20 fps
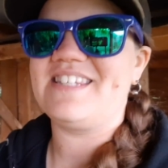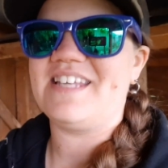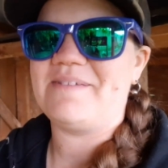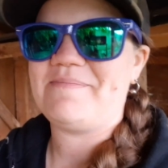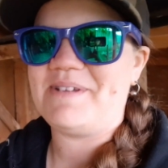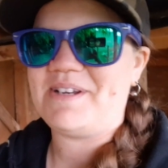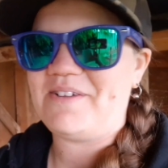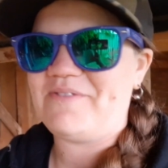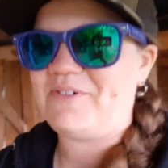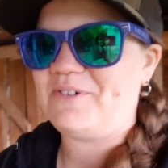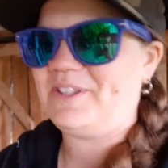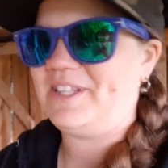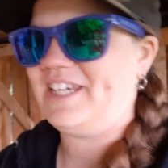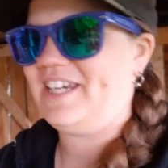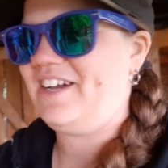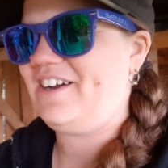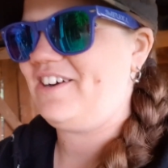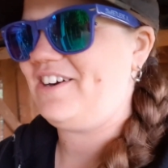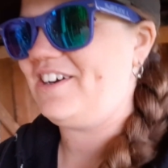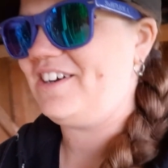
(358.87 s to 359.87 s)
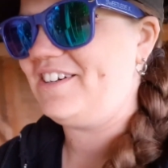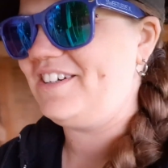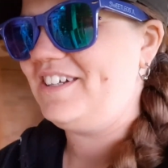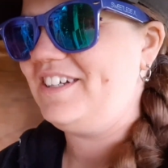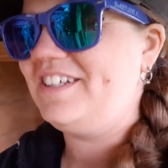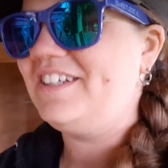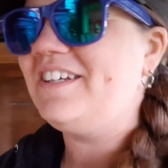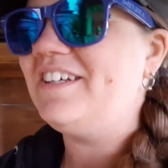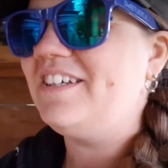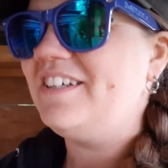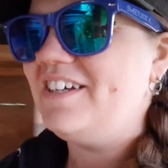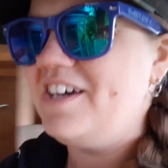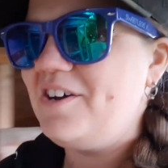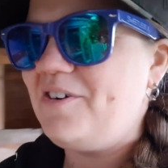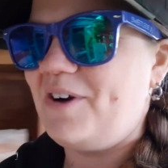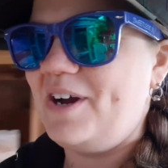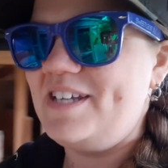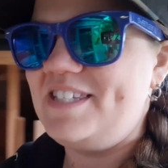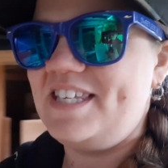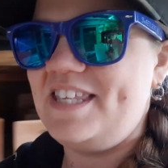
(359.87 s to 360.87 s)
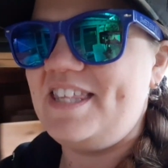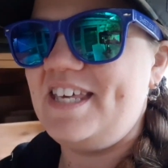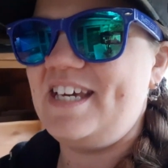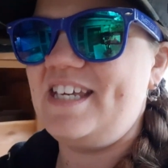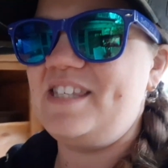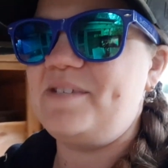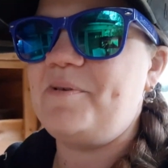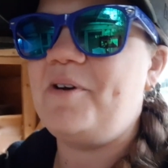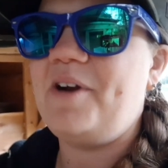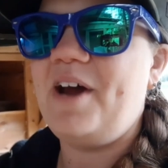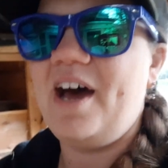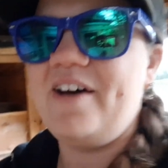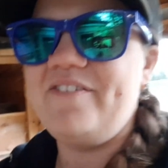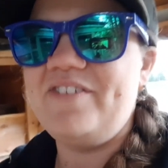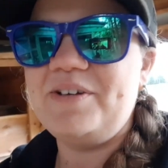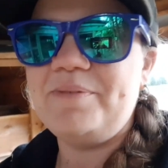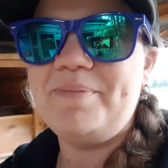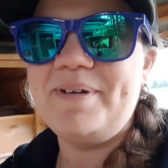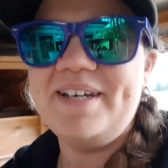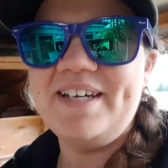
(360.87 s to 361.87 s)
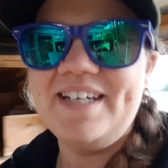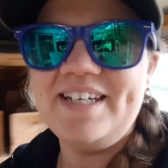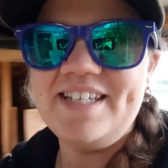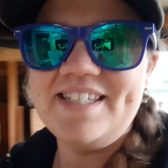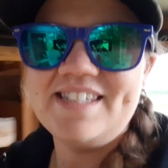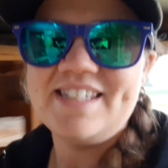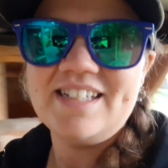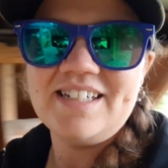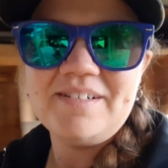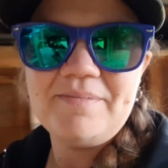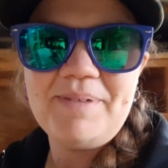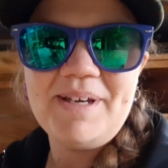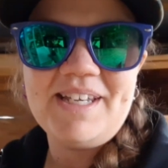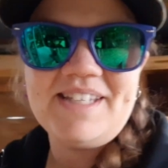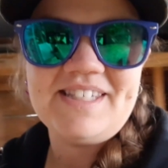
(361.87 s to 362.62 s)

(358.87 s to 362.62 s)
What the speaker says: I mean, I've only heard crazy things about having pigs and pigs